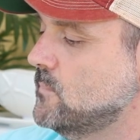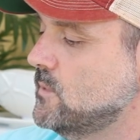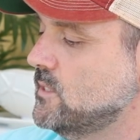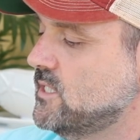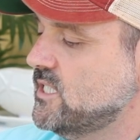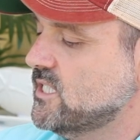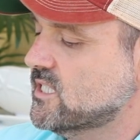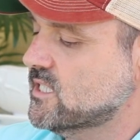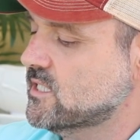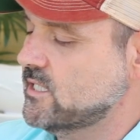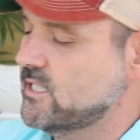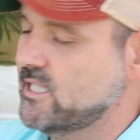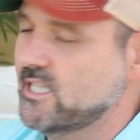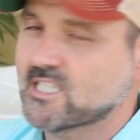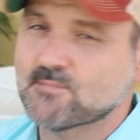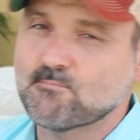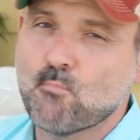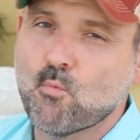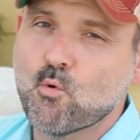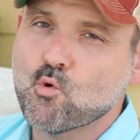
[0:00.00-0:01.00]
just
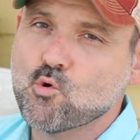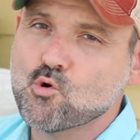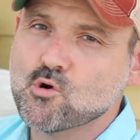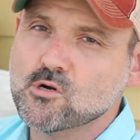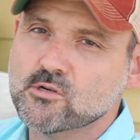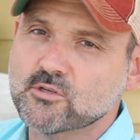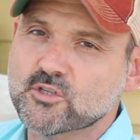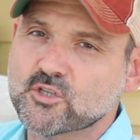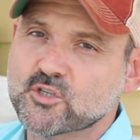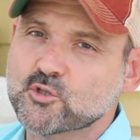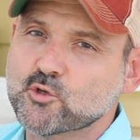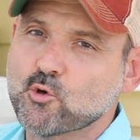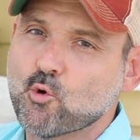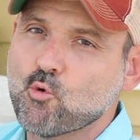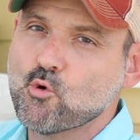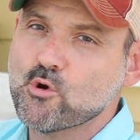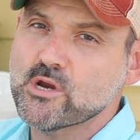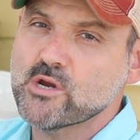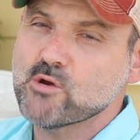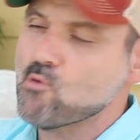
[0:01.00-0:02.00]
it's more
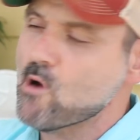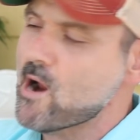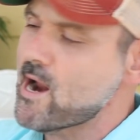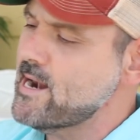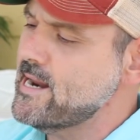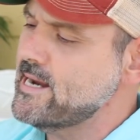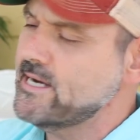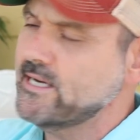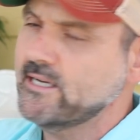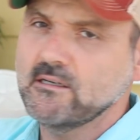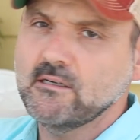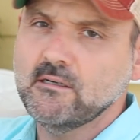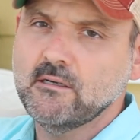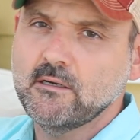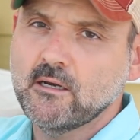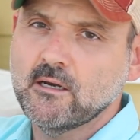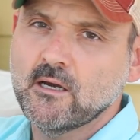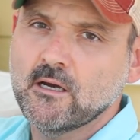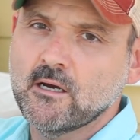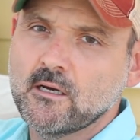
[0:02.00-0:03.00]
story writing,
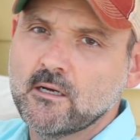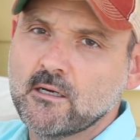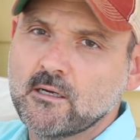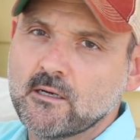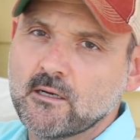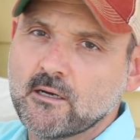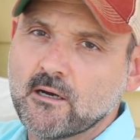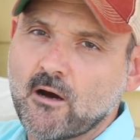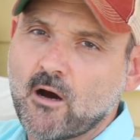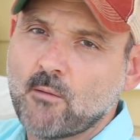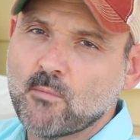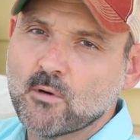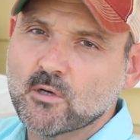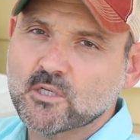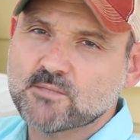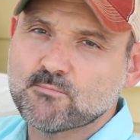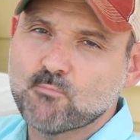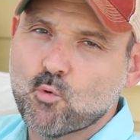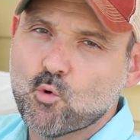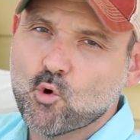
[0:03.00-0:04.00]

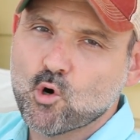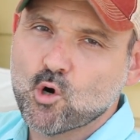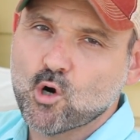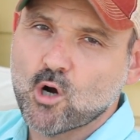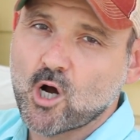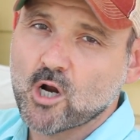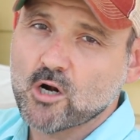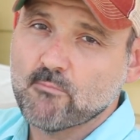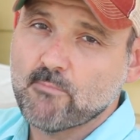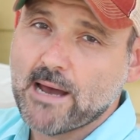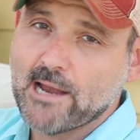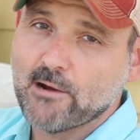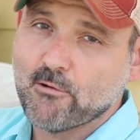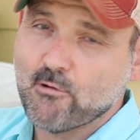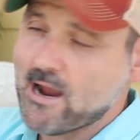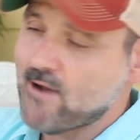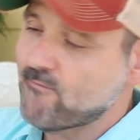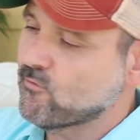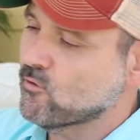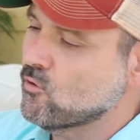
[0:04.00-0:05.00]
almost more
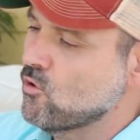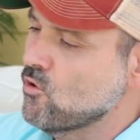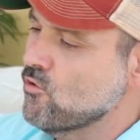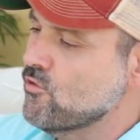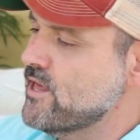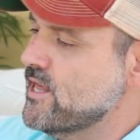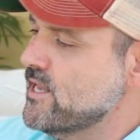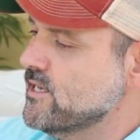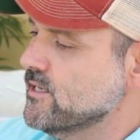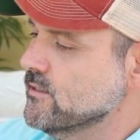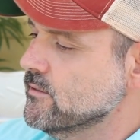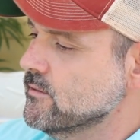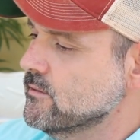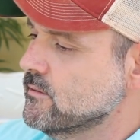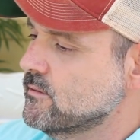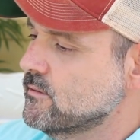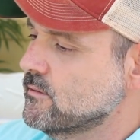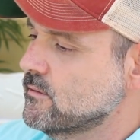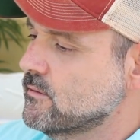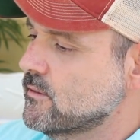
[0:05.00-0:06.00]
autobiographical than
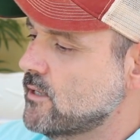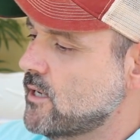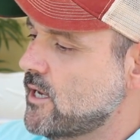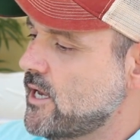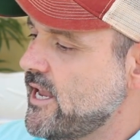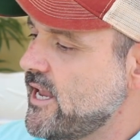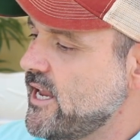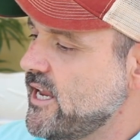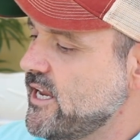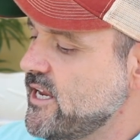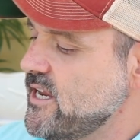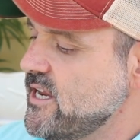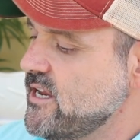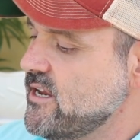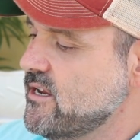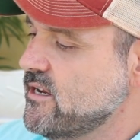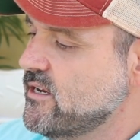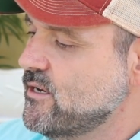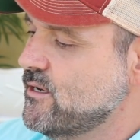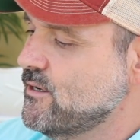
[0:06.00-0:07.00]
a
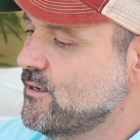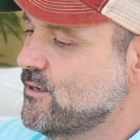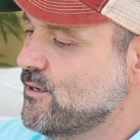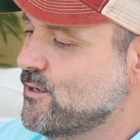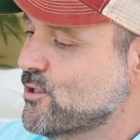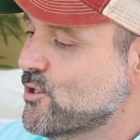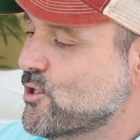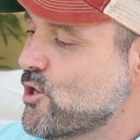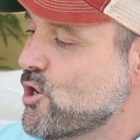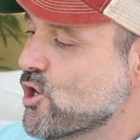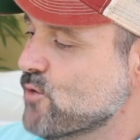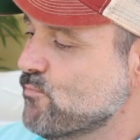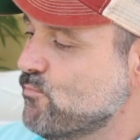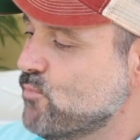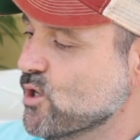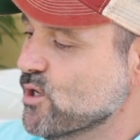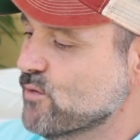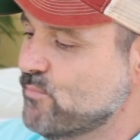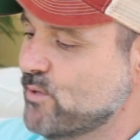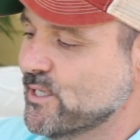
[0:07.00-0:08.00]

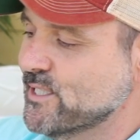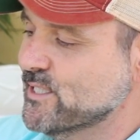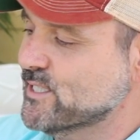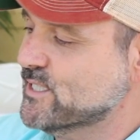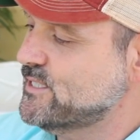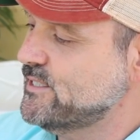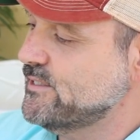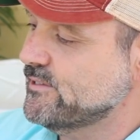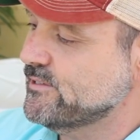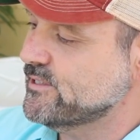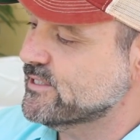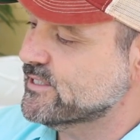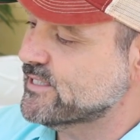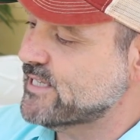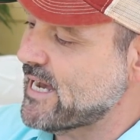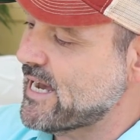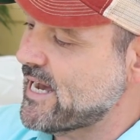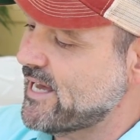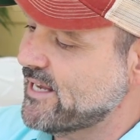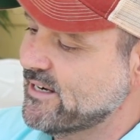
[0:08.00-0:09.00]
cookbook, but it still has
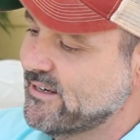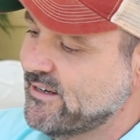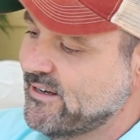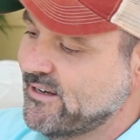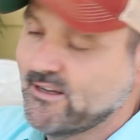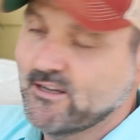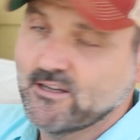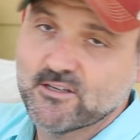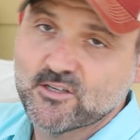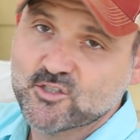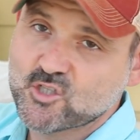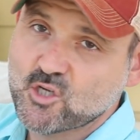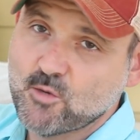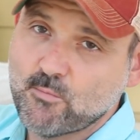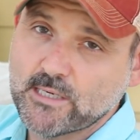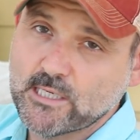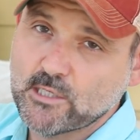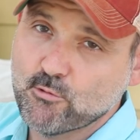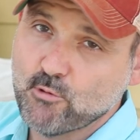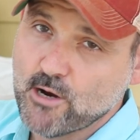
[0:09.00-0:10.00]
got so
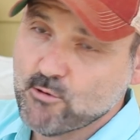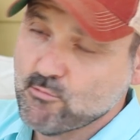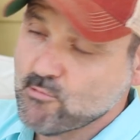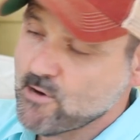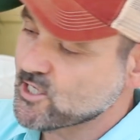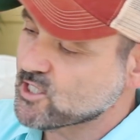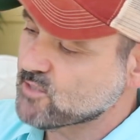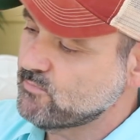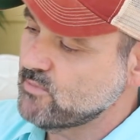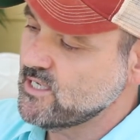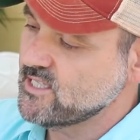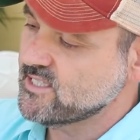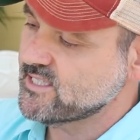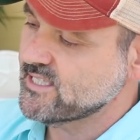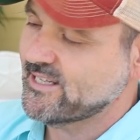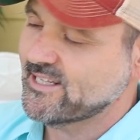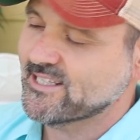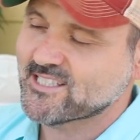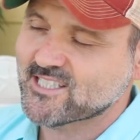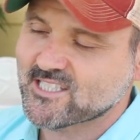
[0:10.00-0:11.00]
many great recipes
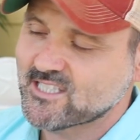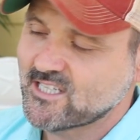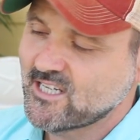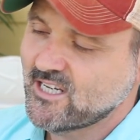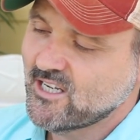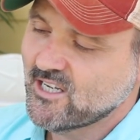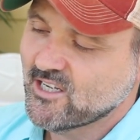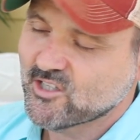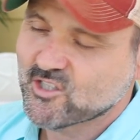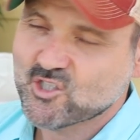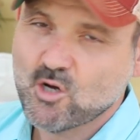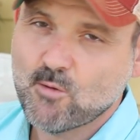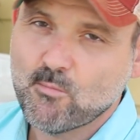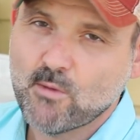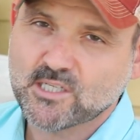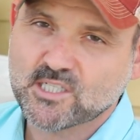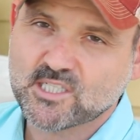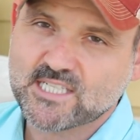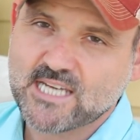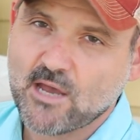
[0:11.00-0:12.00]
and it's so
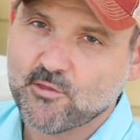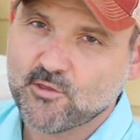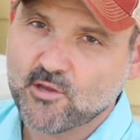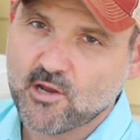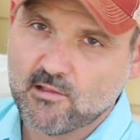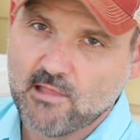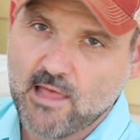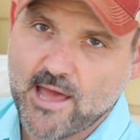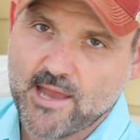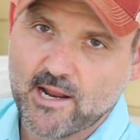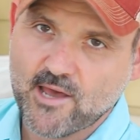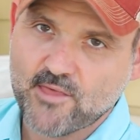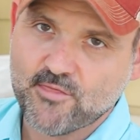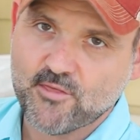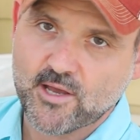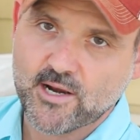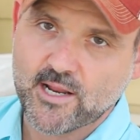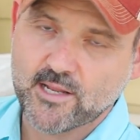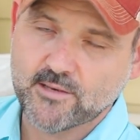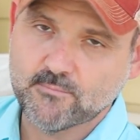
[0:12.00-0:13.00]
much South Carolina. I
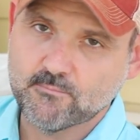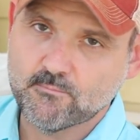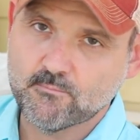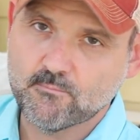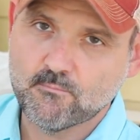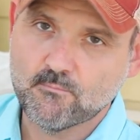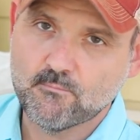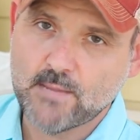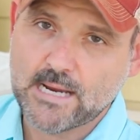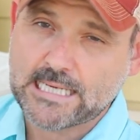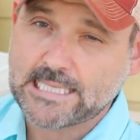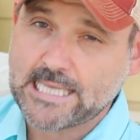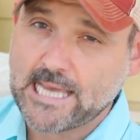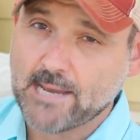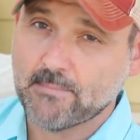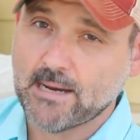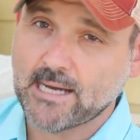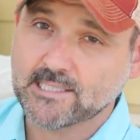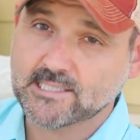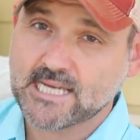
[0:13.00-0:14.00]
thought I'd make
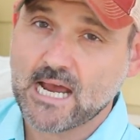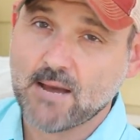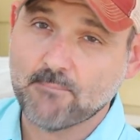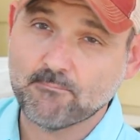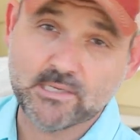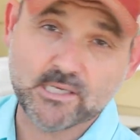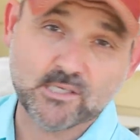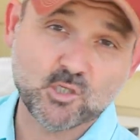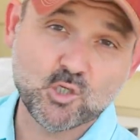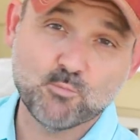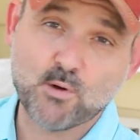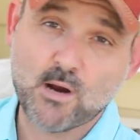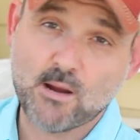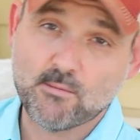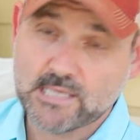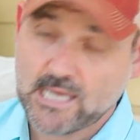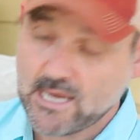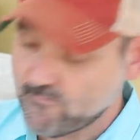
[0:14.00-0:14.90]
that my top pick. You probably